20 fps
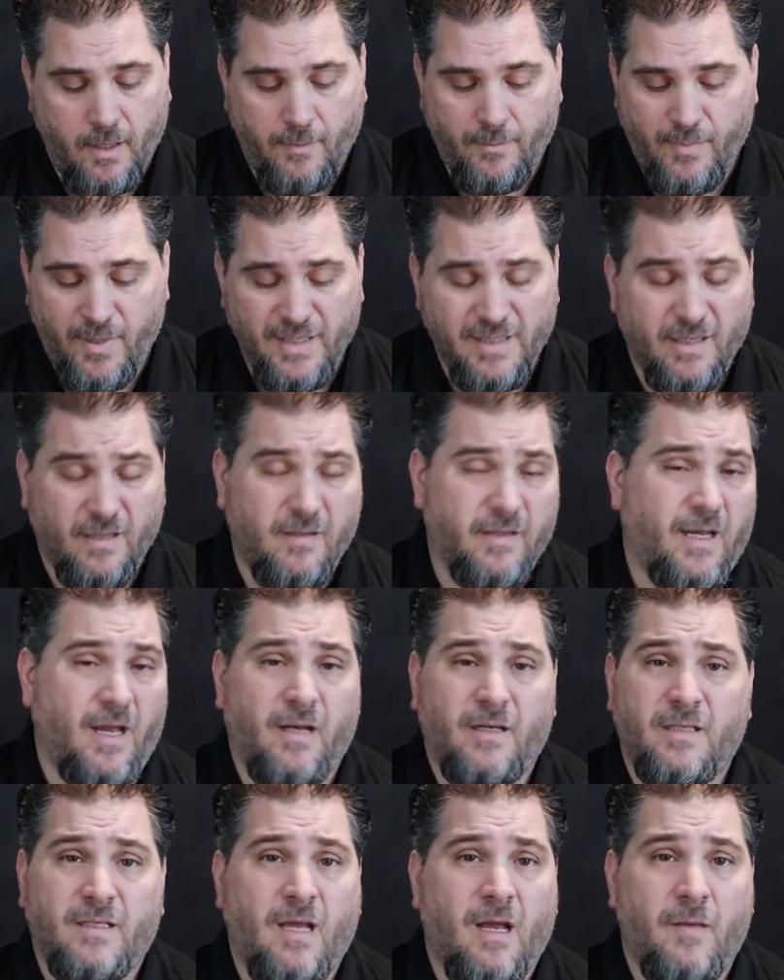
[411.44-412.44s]
Basically
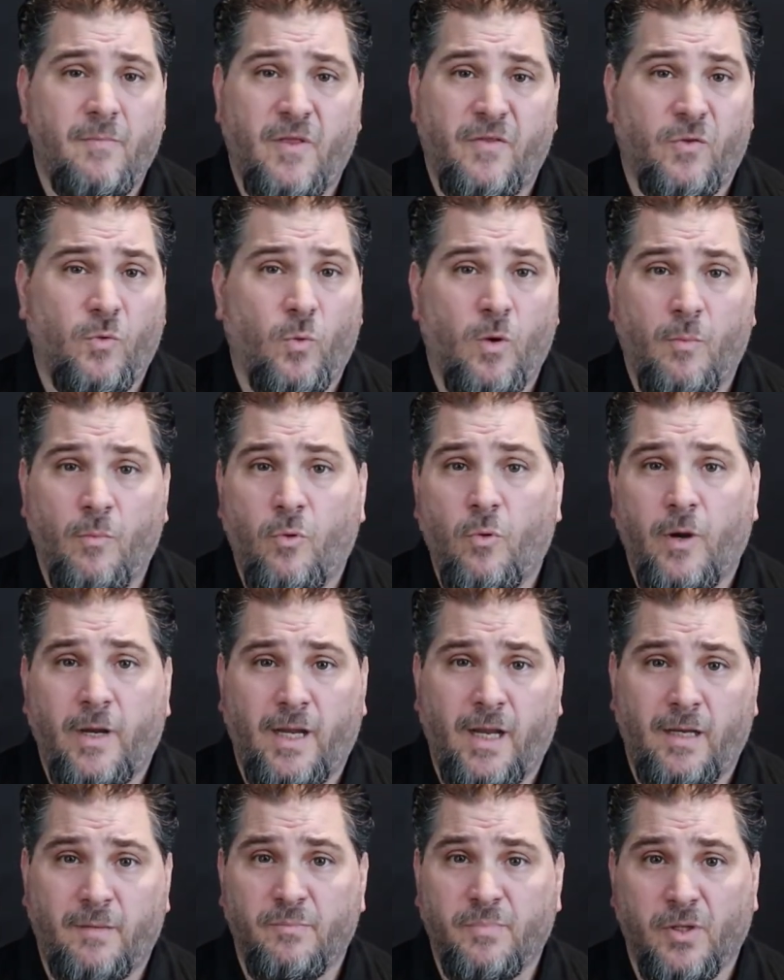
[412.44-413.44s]
anytime that the
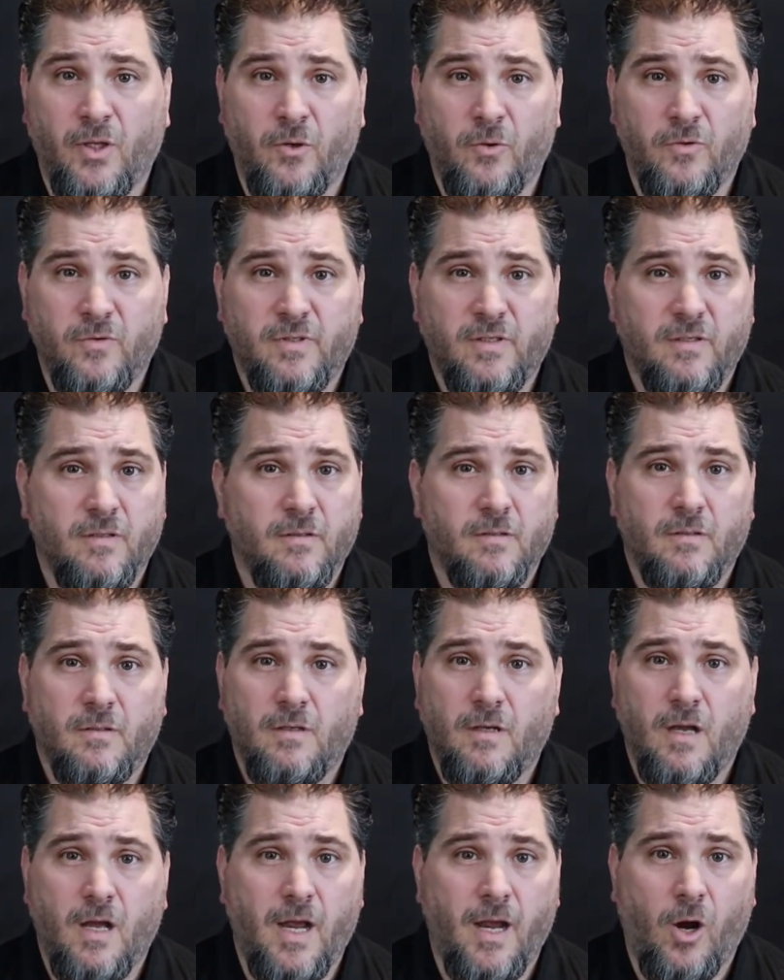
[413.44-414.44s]
1.8 blows,
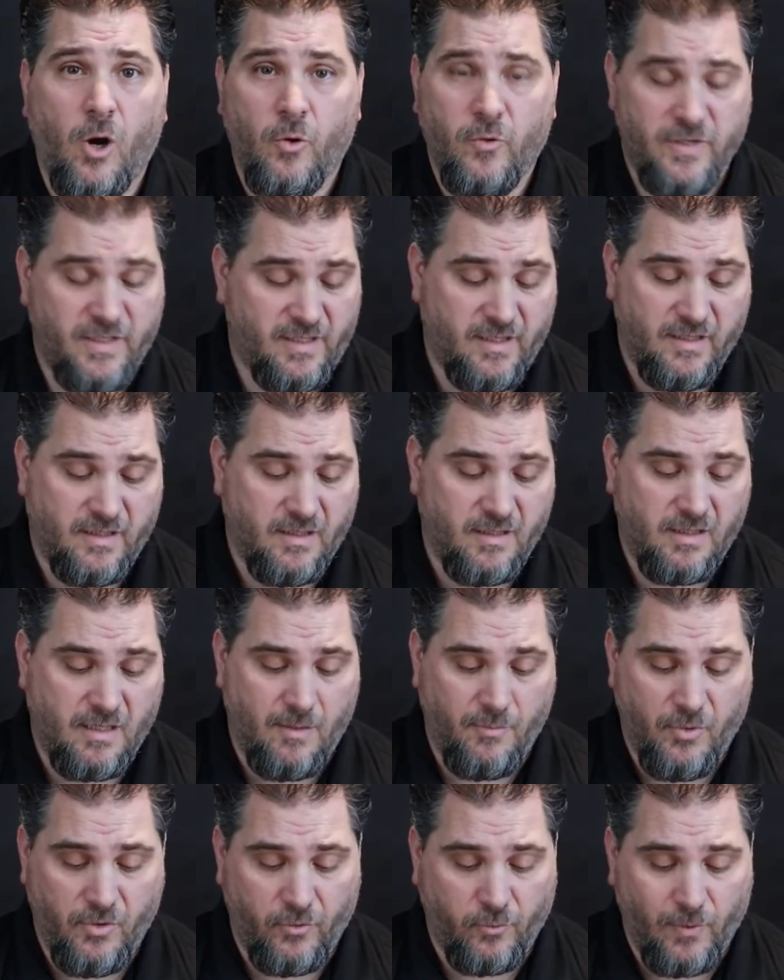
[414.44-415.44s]
I always
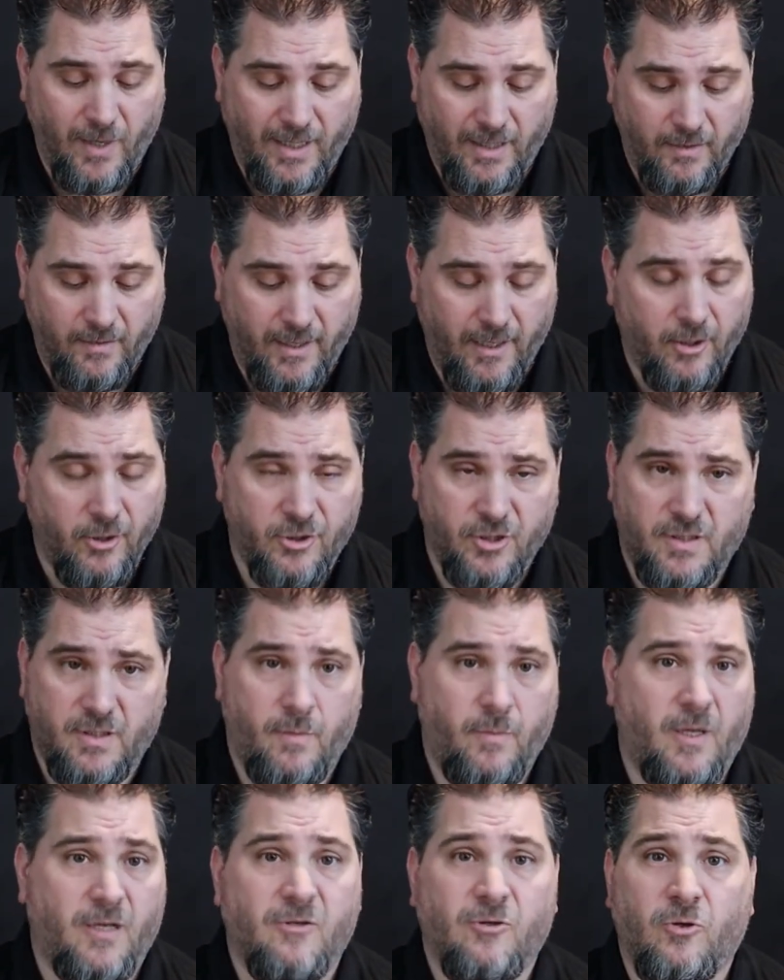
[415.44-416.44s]
disassemble the regulator just
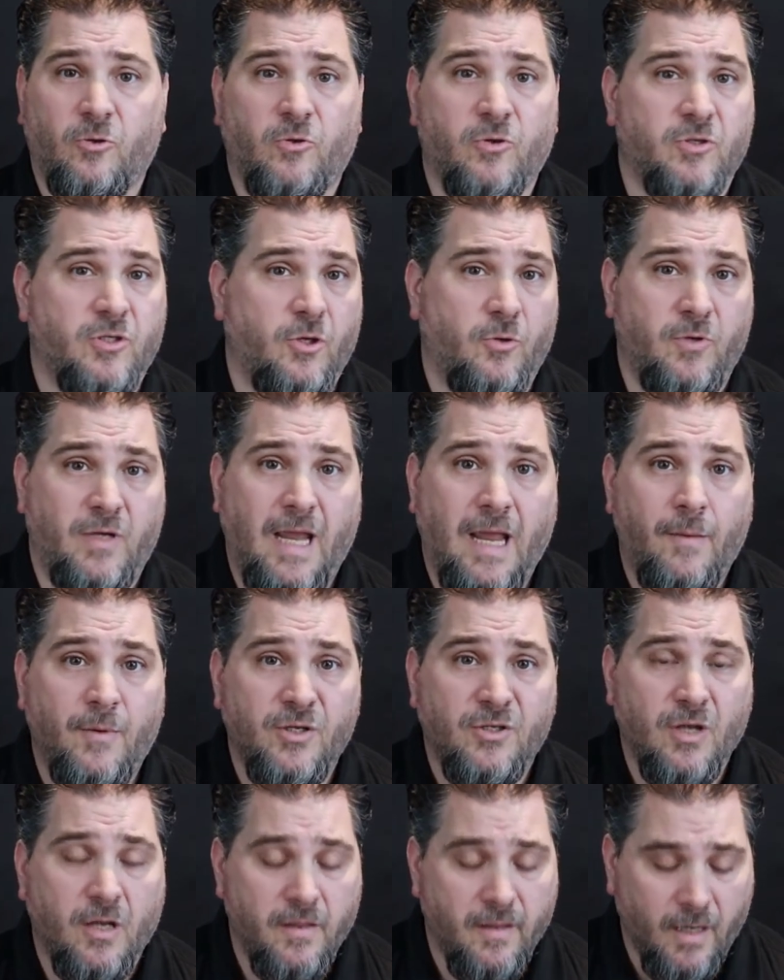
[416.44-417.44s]
to make sure that there's no
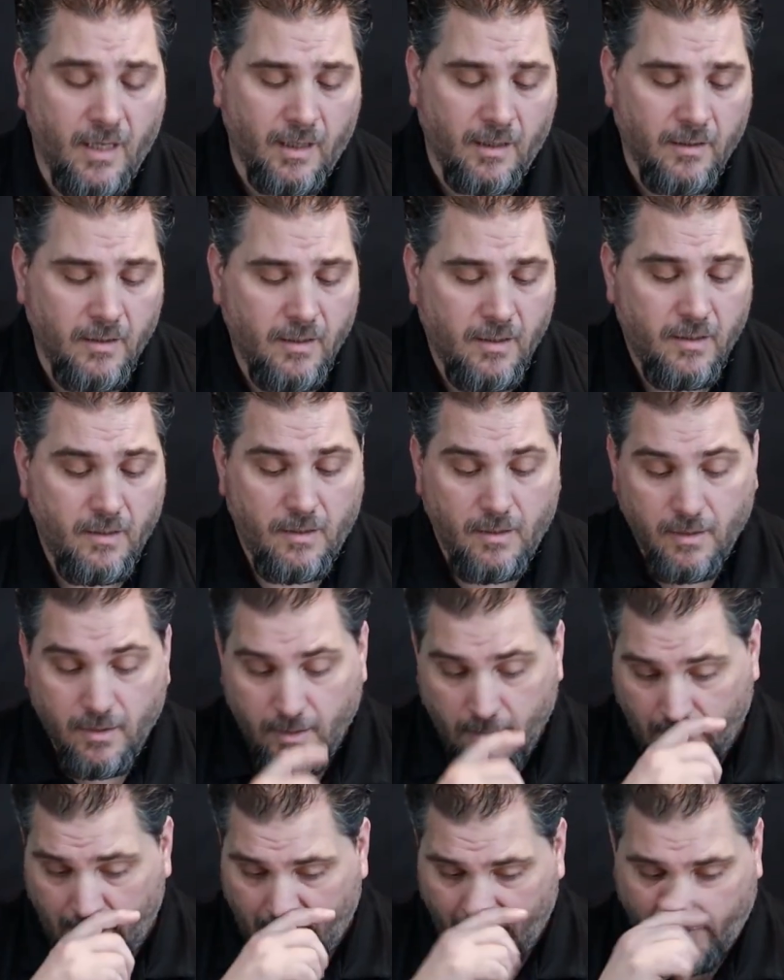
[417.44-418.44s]
damage on there.
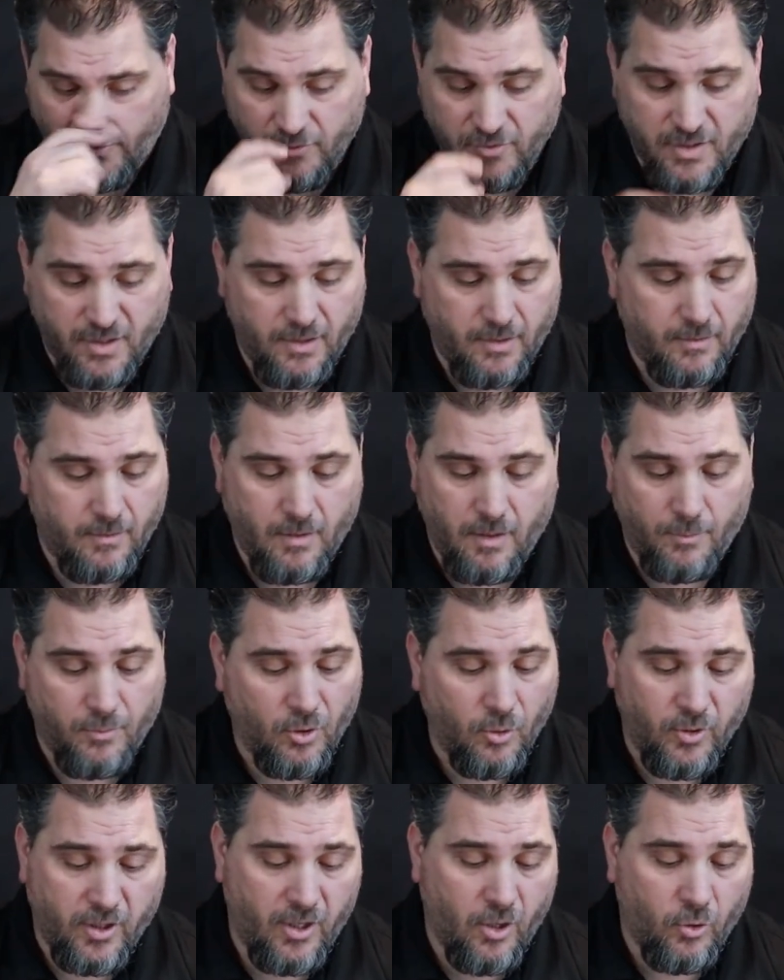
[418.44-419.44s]
If there's a
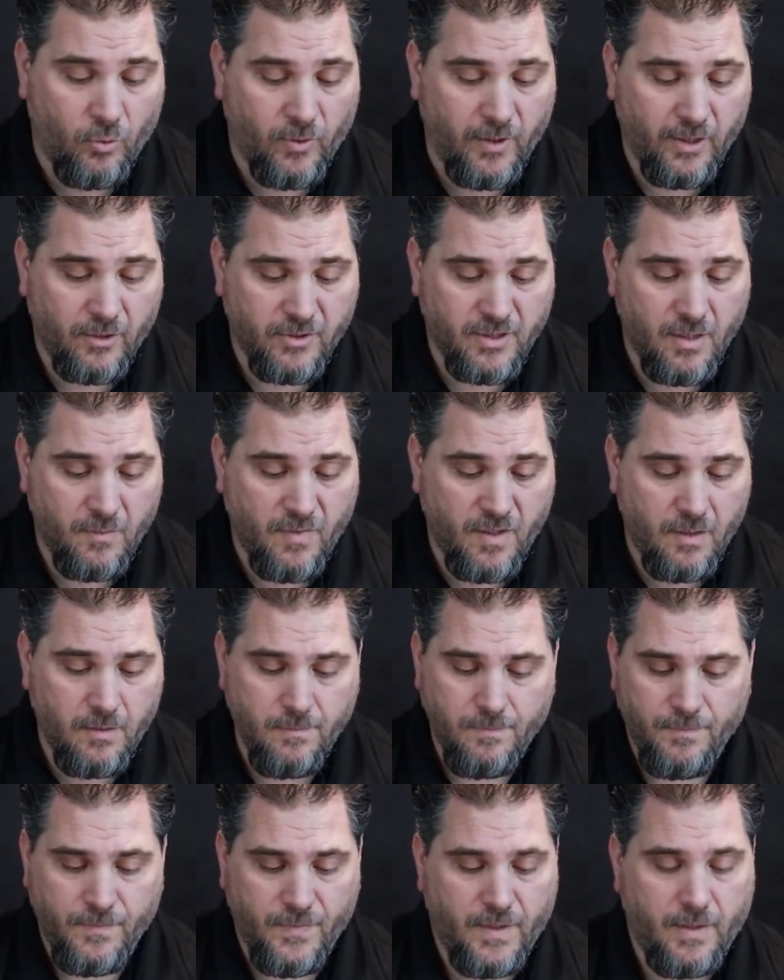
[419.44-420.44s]
broken O-ring or something,
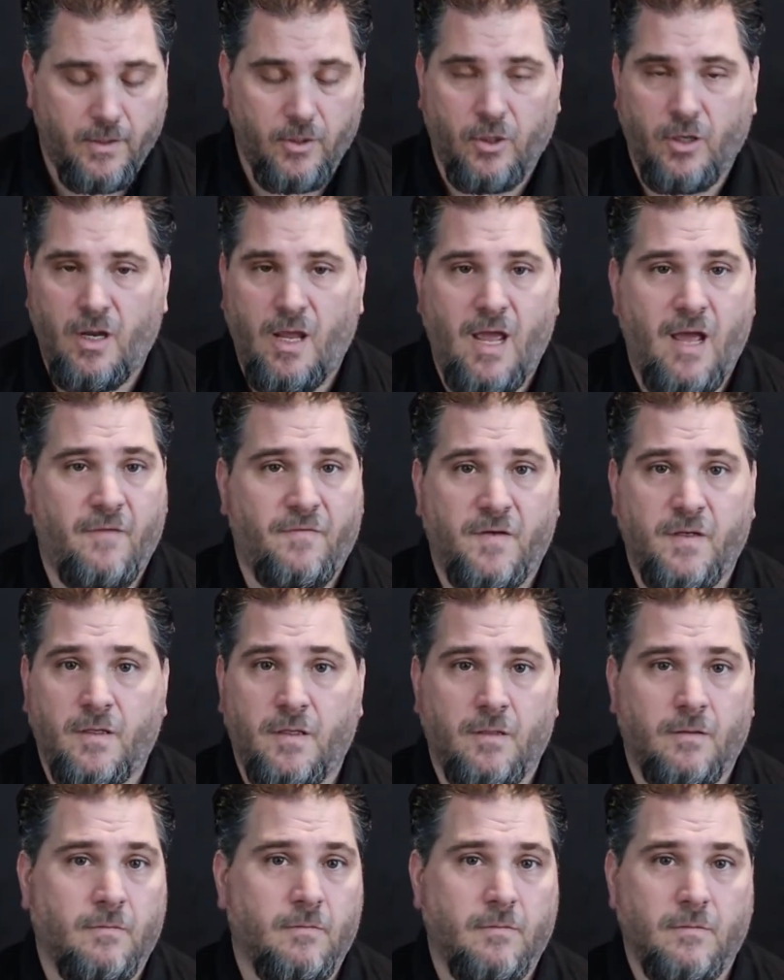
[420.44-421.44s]
you're going to have
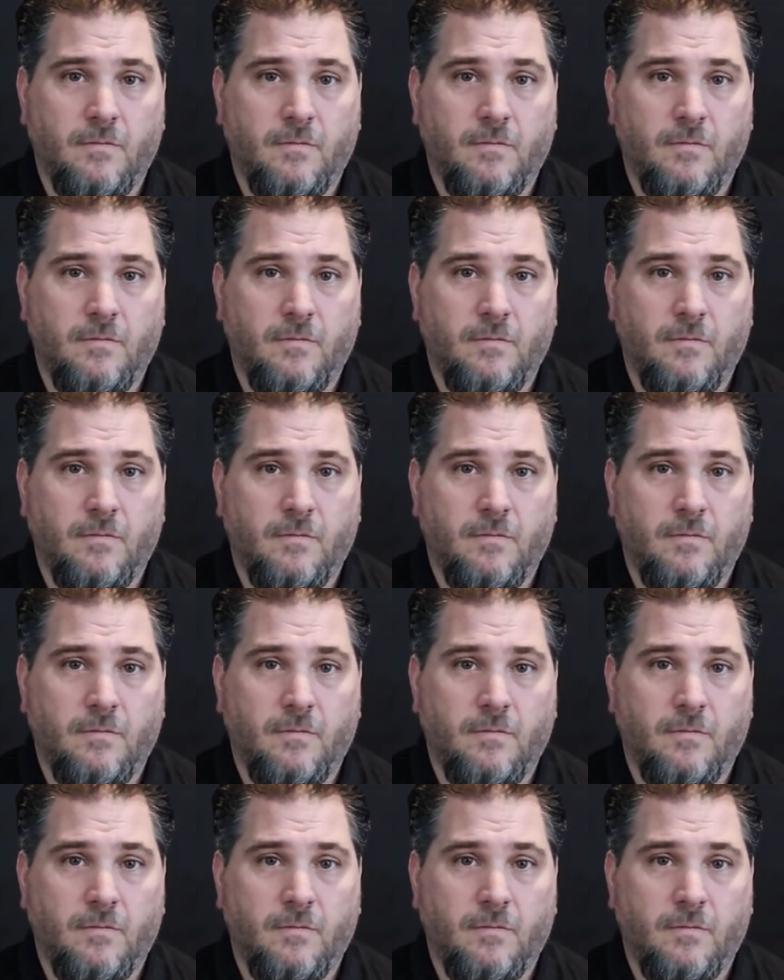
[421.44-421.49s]
to